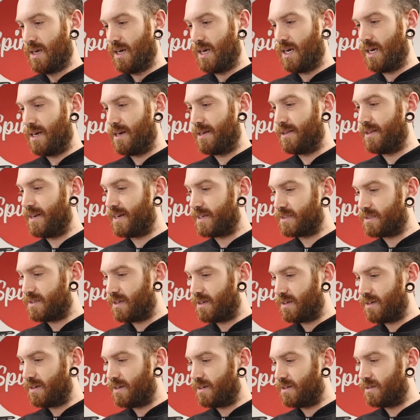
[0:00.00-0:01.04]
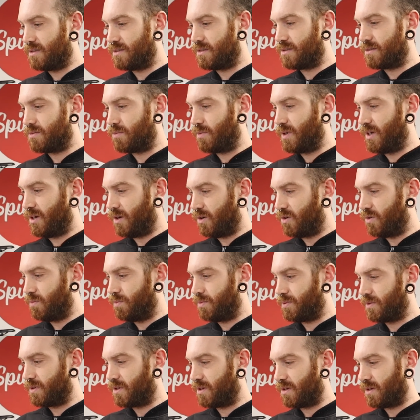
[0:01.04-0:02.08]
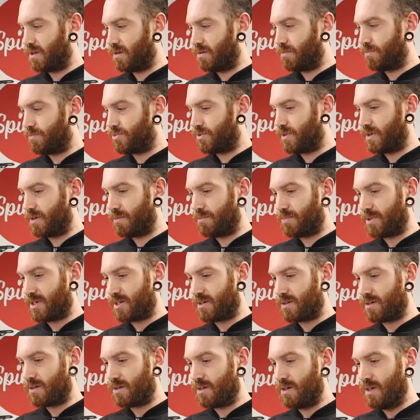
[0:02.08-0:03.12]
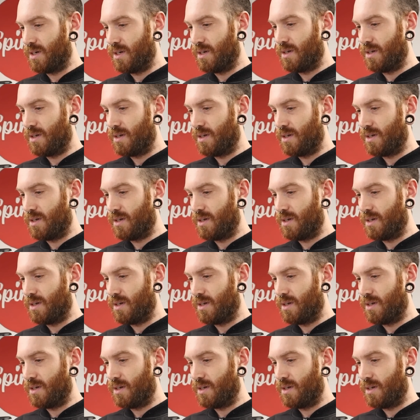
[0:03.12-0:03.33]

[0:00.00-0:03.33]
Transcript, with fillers: Uh, the next 10 years, we hope, can bring better